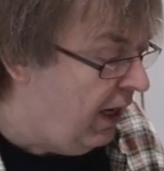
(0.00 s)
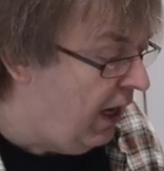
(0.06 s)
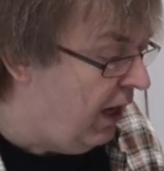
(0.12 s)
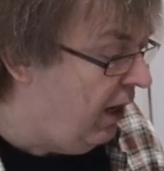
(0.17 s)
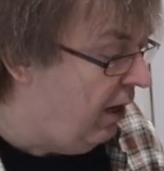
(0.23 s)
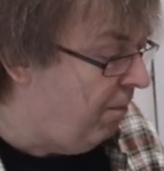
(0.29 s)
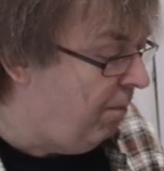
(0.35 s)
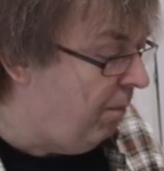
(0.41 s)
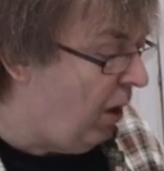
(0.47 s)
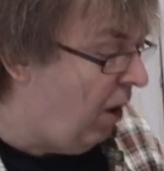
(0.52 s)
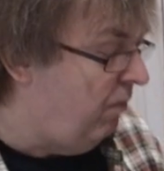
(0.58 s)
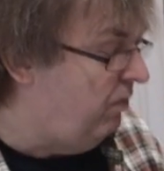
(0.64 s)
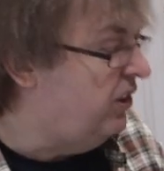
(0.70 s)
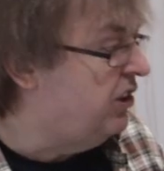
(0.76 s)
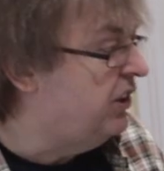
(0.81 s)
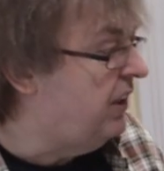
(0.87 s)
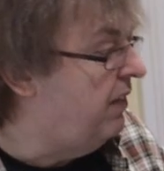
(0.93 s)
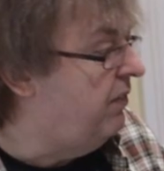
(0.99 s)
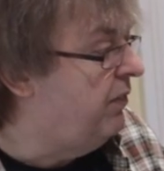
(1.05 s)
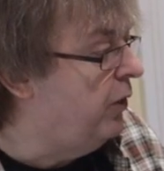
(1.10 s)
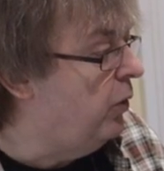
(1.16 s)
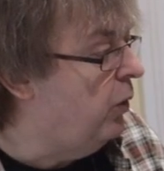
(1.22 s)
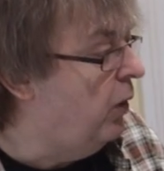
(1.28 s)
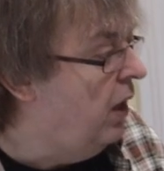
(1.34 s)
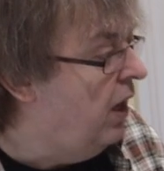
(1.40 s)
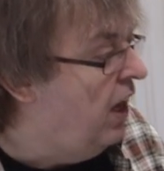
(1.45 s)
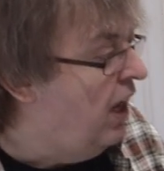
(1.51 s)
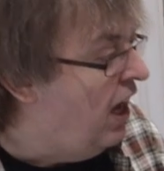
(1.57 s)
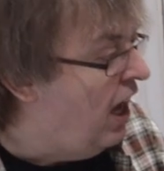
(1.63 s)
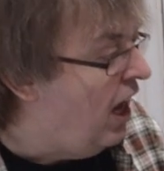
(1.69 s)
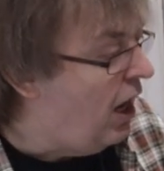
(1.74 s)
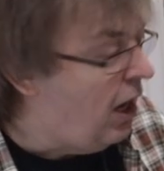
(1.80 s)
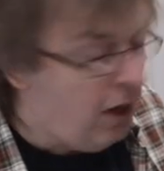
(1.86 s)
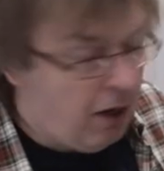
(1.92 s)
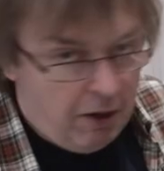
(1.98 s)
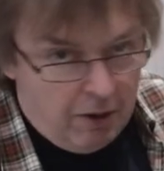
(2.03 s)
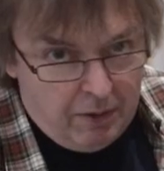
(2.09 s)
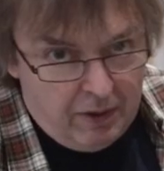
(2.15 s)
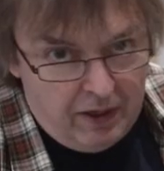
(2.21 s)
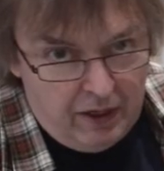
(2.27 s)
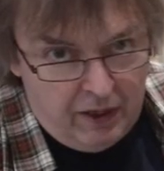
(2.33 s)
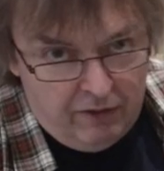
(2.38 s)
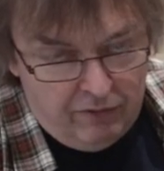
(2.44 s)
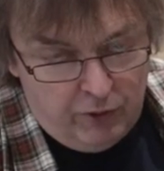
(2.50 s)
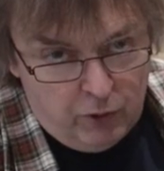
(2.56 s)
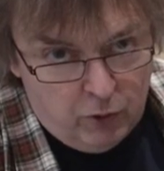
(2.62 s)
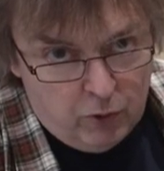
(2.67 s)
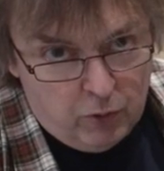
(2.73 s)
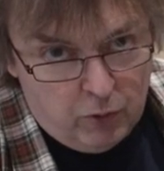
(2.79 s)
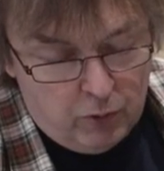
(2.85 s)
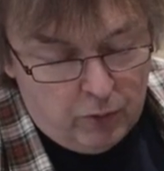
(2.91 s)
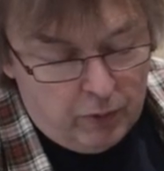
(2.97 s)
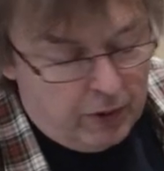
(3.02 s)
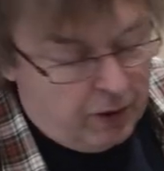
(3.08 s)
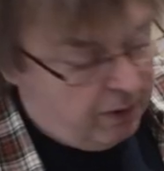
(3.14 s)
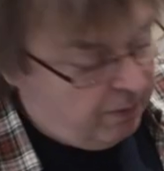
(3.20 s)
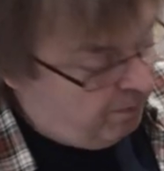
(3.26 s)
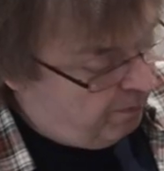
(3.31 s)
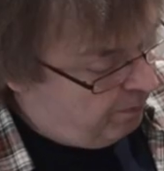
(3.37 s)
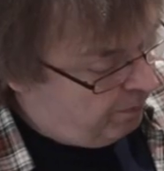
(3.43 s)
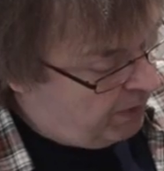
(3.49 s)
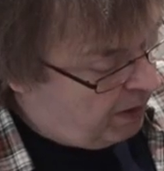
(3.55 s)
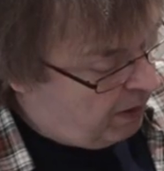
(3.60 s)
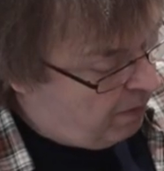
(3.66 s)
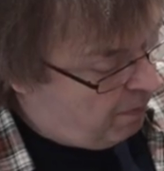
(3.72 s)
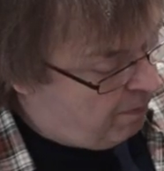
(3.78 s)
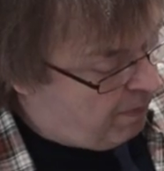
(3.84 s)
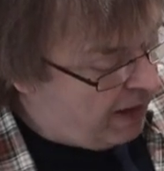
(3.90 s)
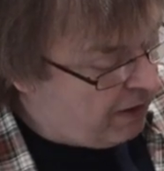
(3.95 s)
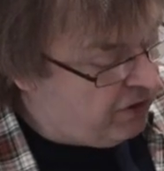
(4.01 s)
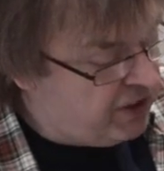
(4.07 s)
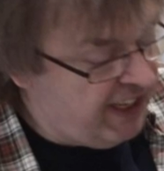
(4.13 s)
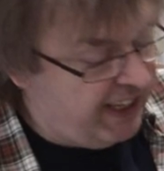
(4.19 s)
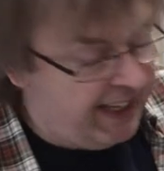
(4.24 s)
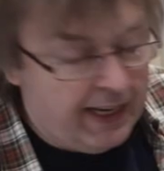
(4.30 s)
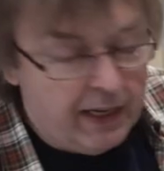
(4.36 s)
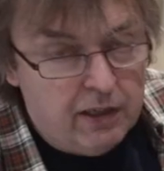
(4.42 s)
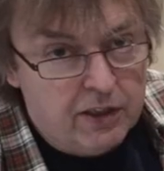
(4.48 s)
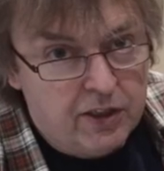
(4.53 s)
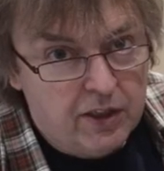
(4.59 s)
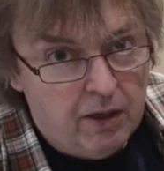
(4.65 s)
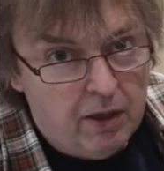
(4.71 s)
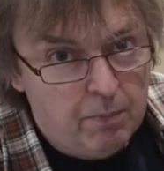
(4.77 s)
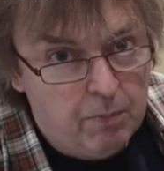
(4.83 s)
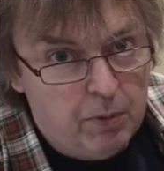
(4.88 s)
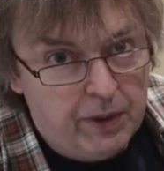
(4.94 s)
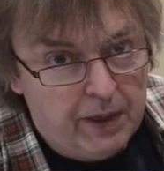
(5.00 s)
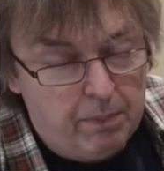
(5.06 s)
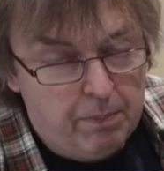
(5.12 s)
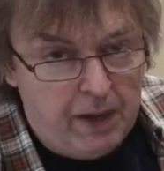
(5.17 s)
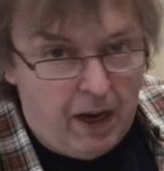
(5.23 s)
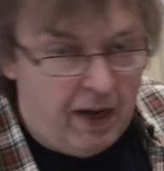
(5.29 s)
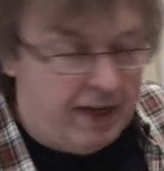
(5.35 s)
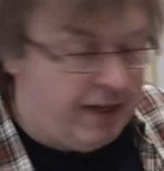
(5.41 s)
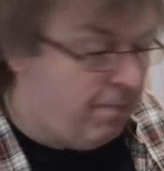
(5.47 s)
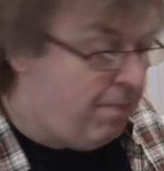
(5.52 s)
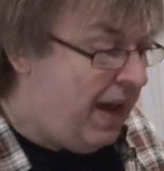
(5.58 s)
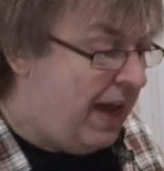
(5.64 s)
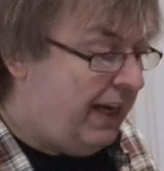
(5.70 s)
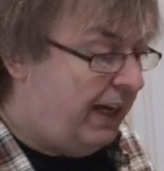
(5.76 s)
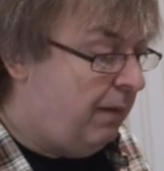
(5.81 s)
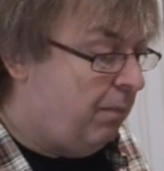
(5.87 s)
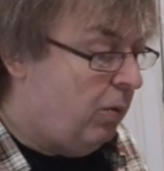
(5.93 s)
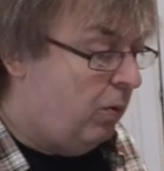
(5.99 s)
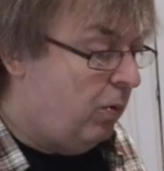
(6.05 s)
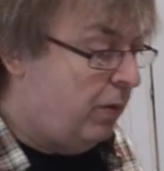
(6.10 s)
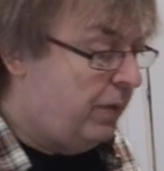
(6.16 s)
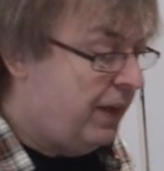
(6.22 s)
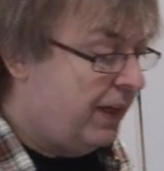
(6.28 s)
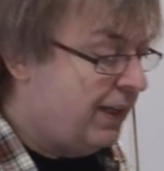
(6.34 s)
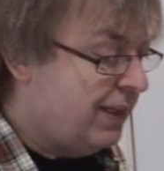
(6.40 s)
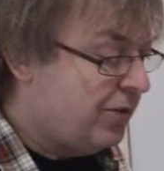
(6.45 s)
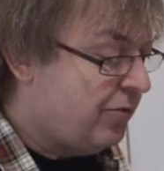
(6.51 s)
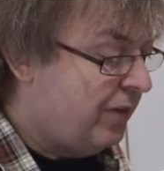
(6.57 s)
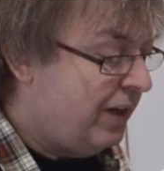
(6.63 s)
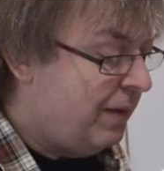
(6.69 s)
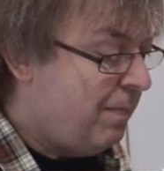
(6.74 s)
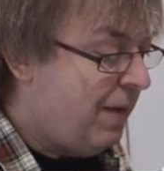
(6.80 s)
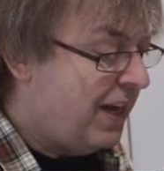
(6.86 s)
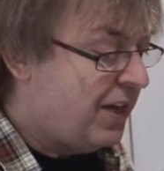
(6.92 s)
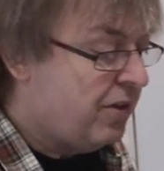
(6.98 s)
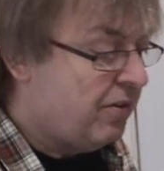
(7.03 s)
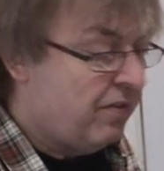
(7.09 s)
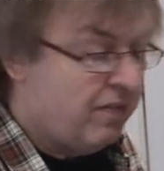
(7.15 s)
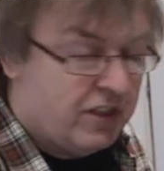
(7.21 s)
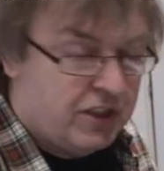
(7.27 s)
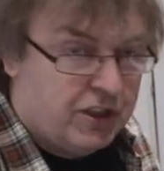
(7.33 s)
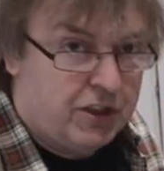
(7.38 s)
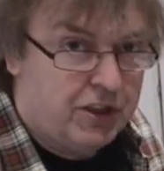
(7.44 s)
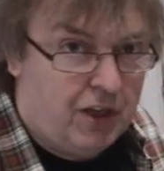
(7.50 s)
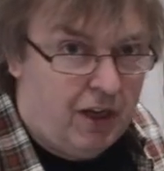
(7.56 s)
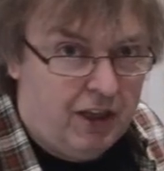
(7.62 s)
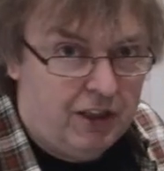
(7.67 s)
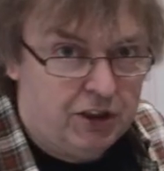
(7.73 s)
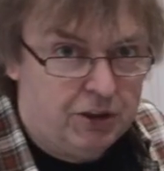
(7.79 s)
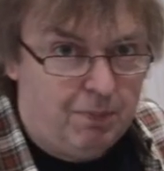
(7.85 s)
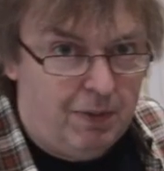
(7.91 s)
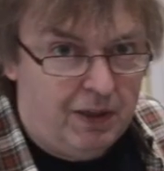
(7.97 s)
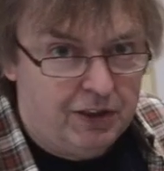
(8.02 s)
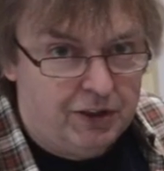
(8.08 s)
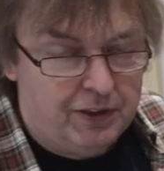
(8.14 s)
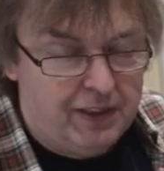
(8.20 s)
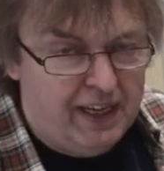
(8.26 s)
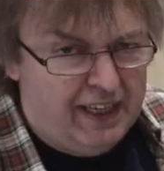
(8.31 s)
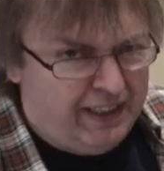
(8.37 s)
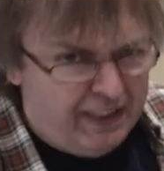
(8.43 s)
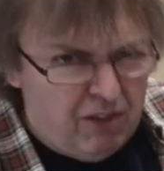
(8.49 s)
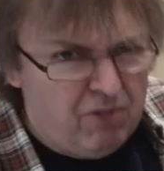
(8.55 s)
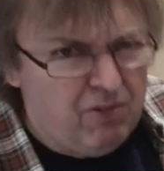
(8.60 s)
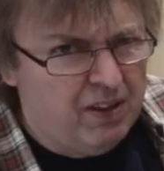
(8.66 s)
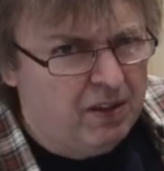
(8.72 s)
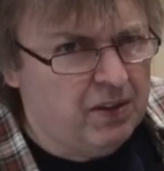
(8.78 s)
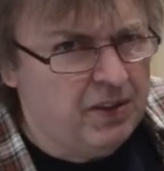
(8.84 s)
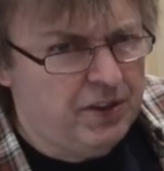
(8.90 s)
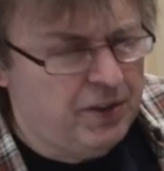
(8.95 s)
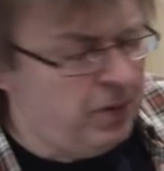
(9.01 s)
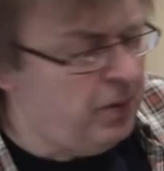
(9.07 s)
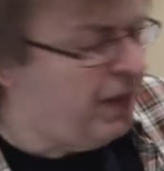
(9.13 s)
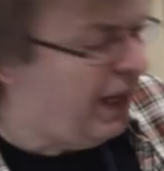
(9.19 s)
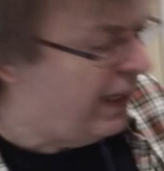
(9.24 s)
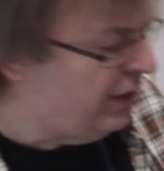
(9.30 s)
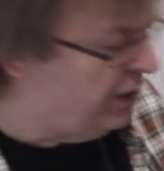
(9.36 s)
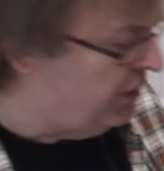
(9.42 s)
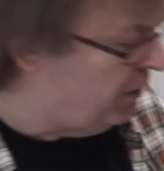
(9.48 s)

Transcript: Obviously, if you're mounting it and put it behind a matting board, then it doesn't really matter if there's a slight smudge there. You don't really want to do that